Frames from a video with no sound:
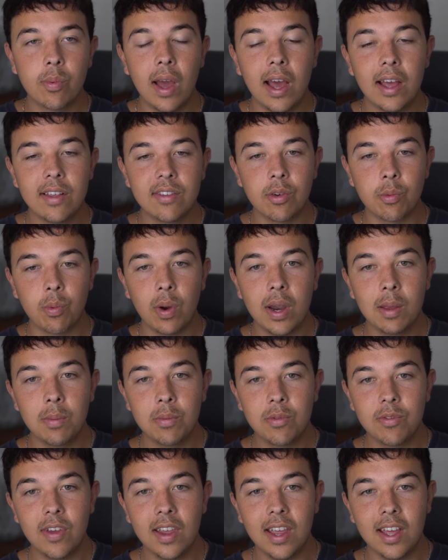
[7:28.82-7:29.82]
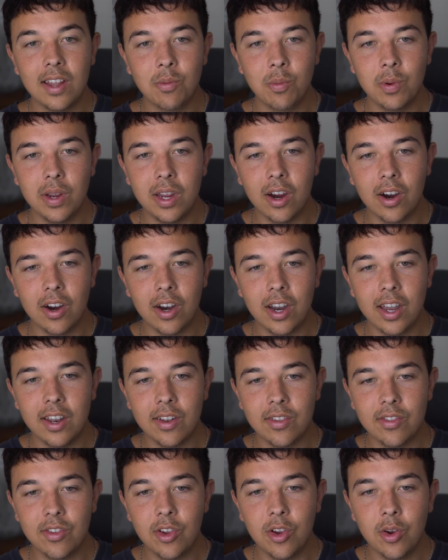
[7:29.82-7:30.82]
as a Rams fan we are
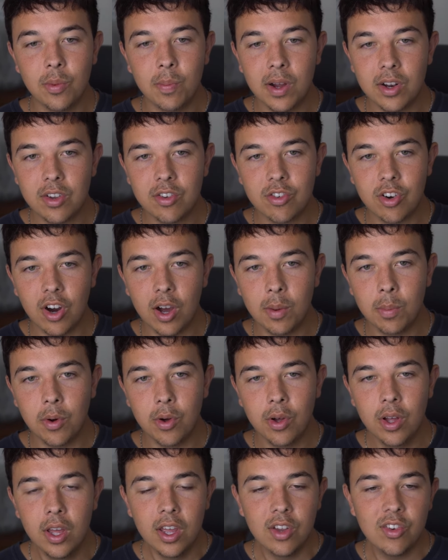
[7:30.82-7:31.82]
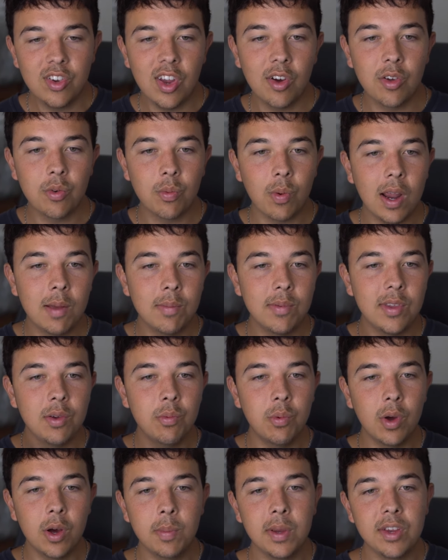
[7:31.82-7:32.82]
in too much trouble. Jalen Ramsey
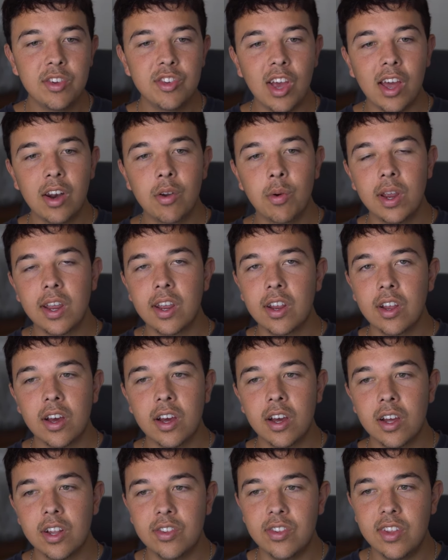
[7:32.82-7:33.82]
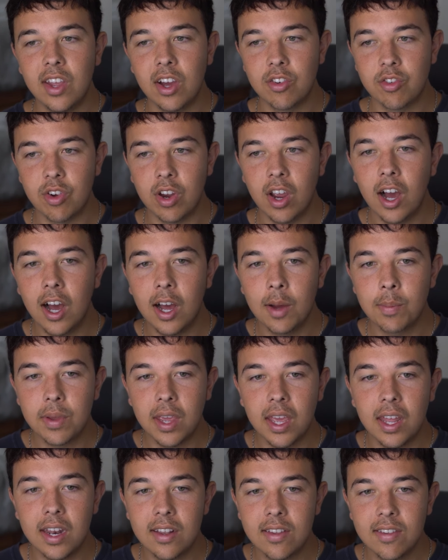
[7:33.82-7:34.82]
will be shadowing DeAndre
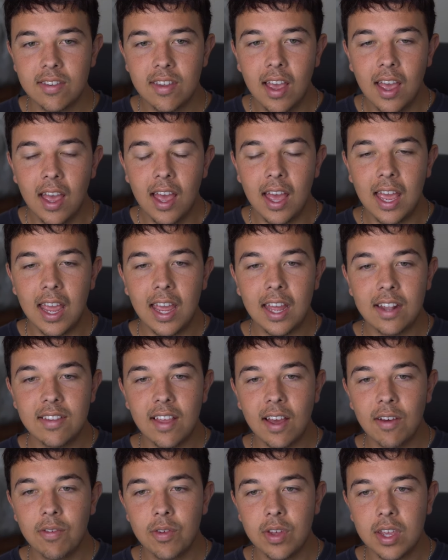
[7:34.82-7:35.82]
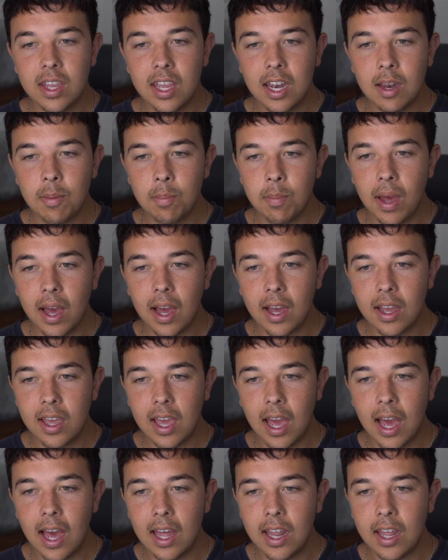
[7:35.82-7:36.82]
Hopkins and definitely getting back
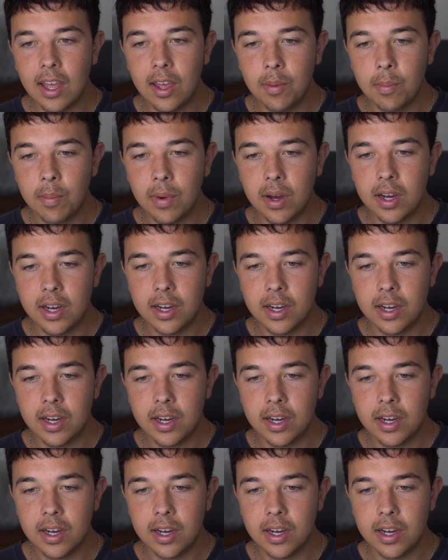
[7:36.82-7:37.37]
at him